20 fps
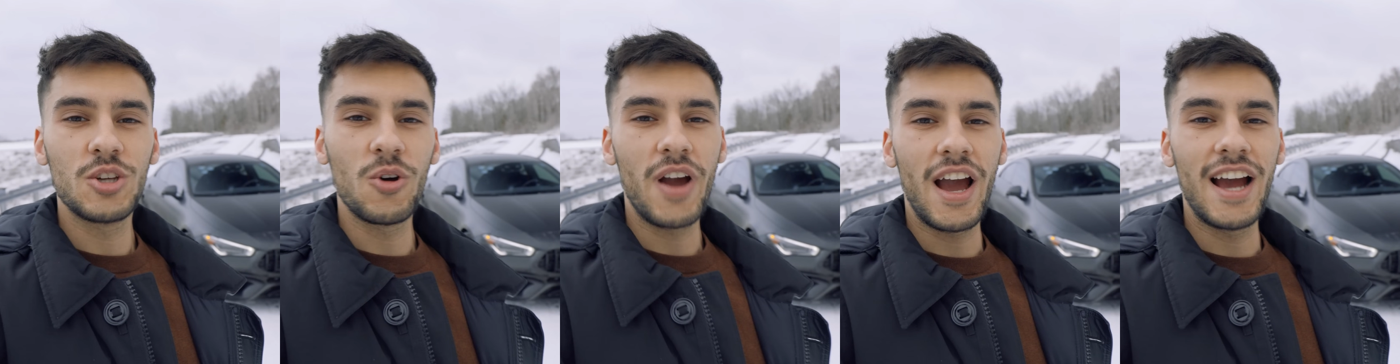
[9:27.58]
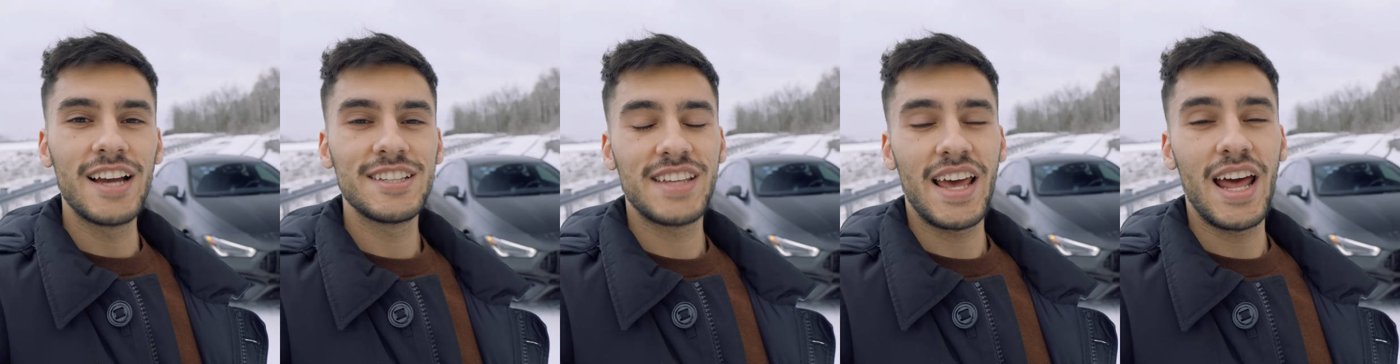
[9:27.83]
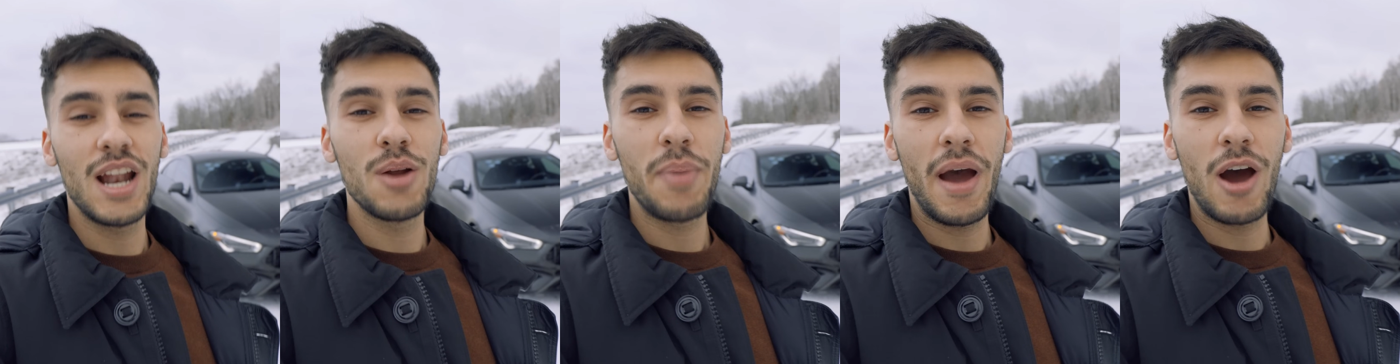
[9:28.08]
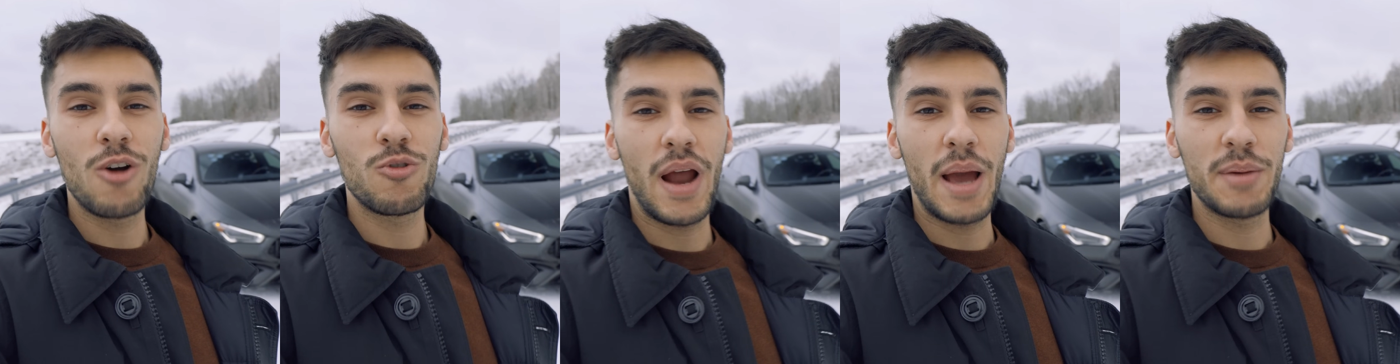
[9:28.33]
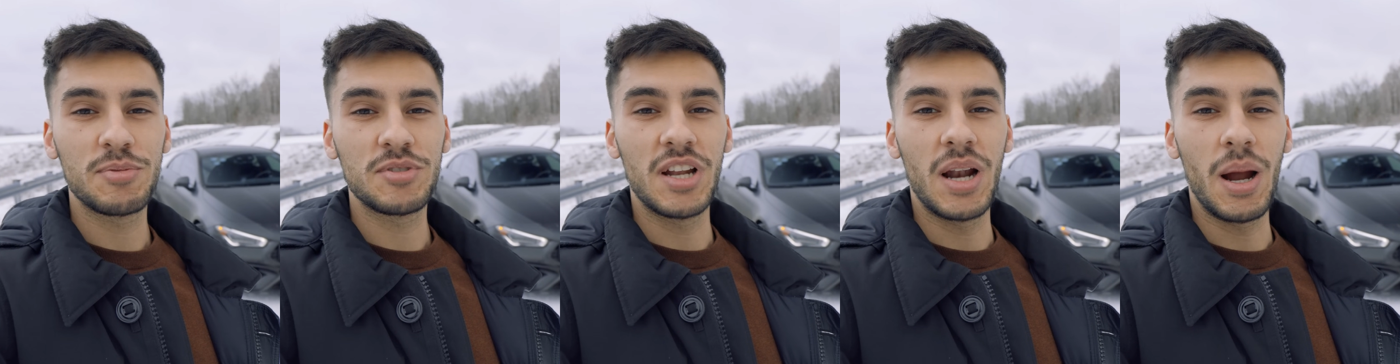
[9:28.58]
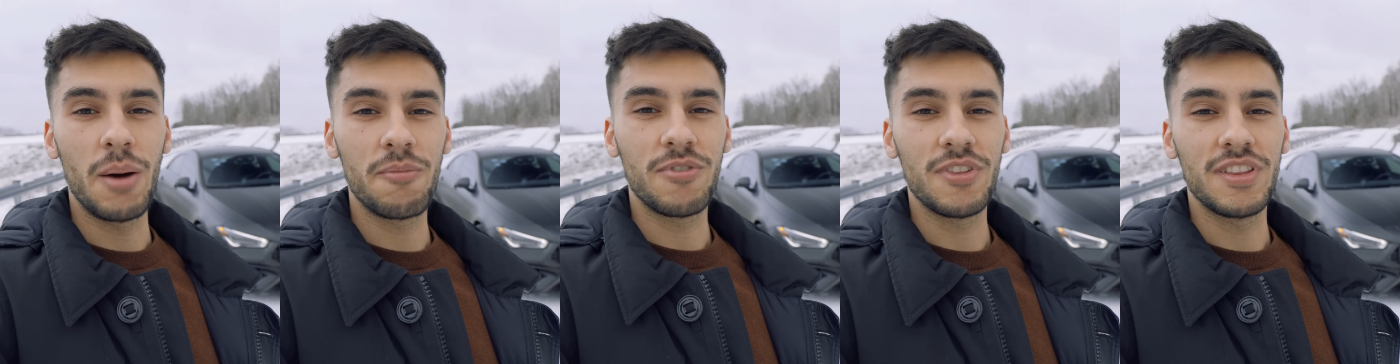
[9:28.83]
So guys, that about wraps
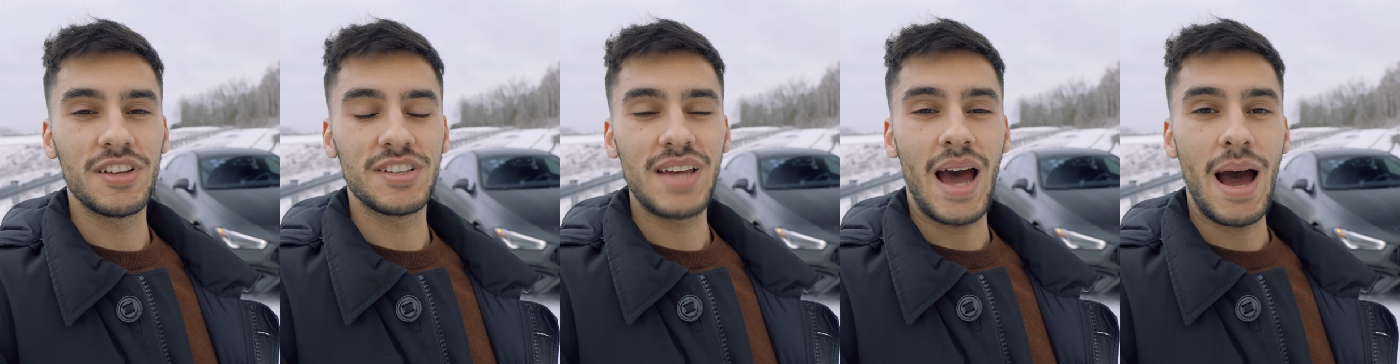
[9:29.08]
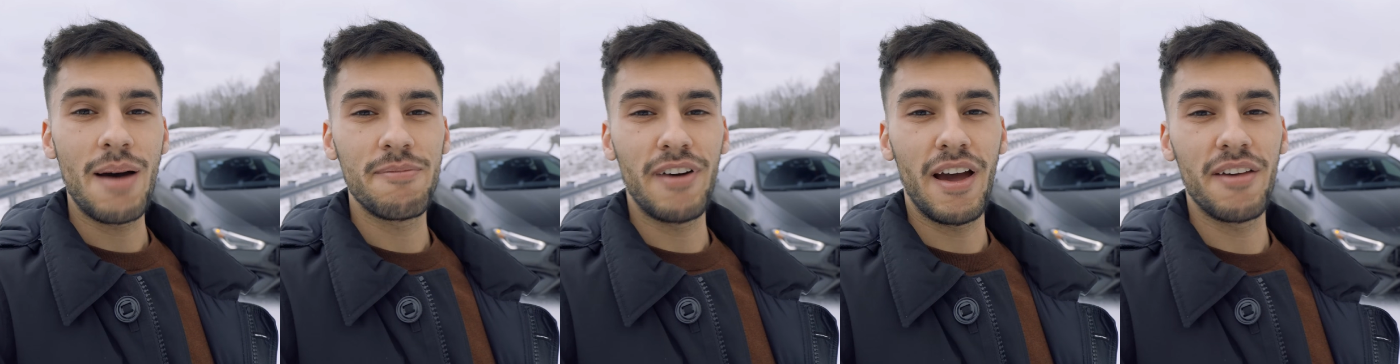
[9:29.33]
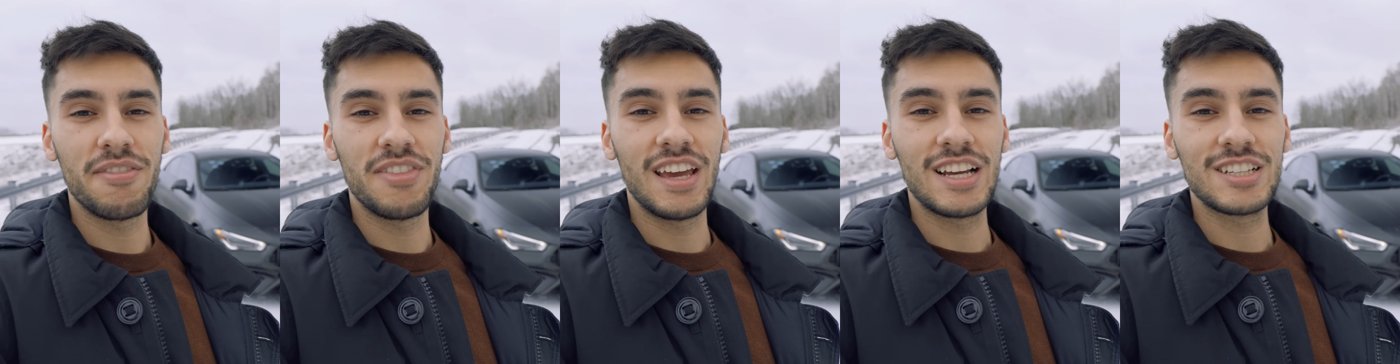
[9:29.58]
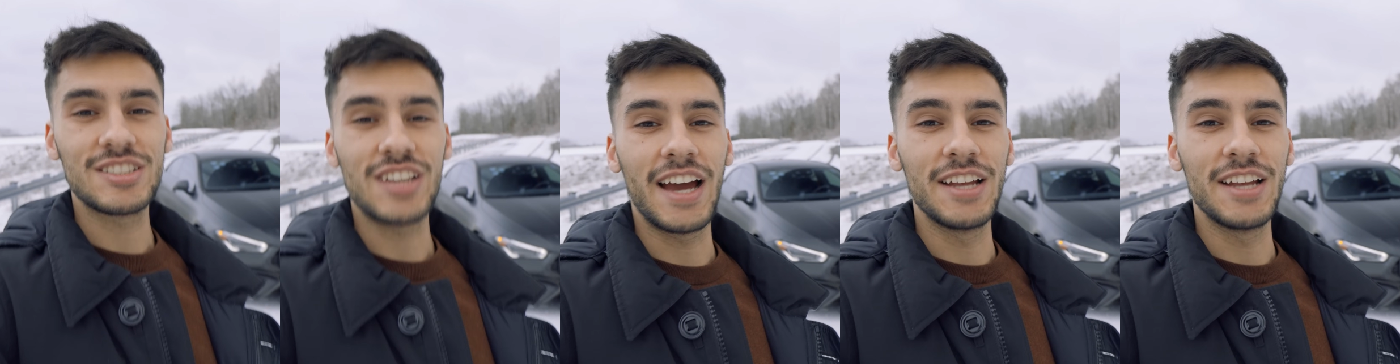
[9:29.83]
it up for the top 5 things